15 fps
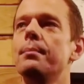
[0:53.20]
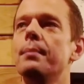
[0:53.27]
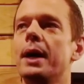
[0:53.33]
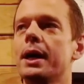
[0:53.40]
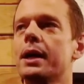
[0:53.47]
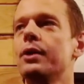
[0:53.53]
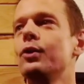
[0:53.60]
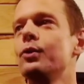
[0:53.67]

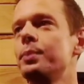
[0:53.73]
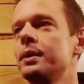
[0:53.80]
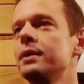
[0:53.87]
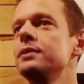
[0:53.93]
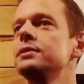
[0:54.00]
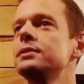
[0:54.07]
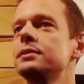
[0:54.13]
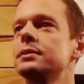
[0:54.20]
market
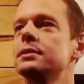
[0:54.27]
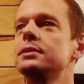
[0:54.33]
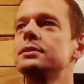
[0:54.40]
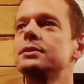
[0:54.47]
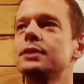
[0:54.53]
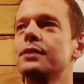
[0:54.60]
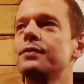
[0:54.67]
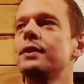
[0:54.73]
openers,
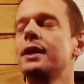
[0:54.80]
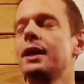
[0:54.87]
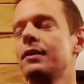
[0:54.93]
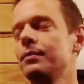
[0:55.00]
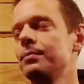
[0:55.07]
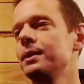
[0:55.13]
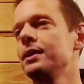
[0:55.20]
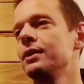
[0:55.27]
stuff that
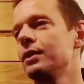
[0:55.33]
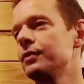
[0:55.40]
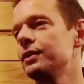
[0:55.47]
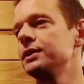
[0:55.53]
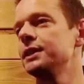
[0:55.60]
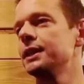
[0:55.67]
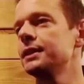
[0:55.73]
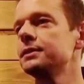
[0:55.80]
haven't been
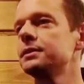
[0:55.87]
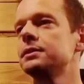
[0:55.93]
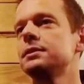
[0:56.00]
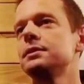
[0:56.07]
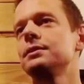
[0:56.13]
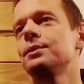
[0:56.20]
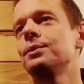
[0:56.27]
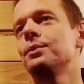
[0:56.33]
covered
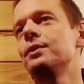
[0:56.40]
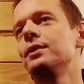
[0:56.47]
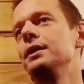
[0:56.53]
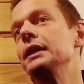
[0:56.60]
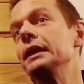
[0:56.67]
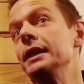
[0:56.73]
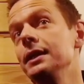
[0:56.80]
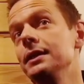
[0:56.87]
yet, or
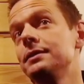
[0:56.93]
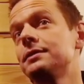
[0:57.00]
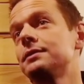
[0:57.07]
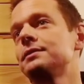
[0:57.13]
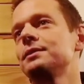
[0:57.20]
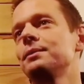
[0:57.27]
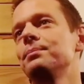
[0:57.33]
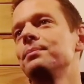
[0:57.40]
needs
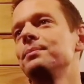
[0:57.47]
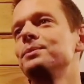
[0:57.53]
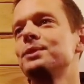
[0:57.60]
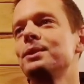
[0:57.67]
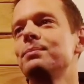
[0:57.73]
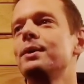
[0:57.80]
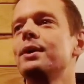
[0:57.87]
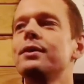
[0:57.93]

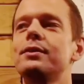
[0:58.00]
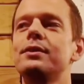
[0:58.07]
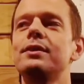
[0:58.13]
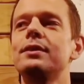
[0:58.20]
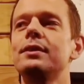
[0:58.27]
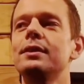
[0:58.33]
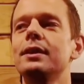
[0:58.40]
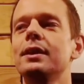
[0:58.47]
some
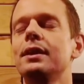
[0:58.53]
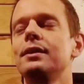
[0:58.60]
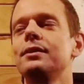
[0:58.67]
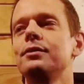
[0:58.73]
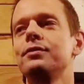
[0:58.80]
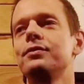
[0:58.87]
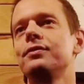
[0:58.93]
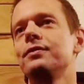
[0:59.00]
other
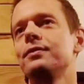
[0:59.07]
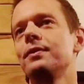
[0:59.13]
kind of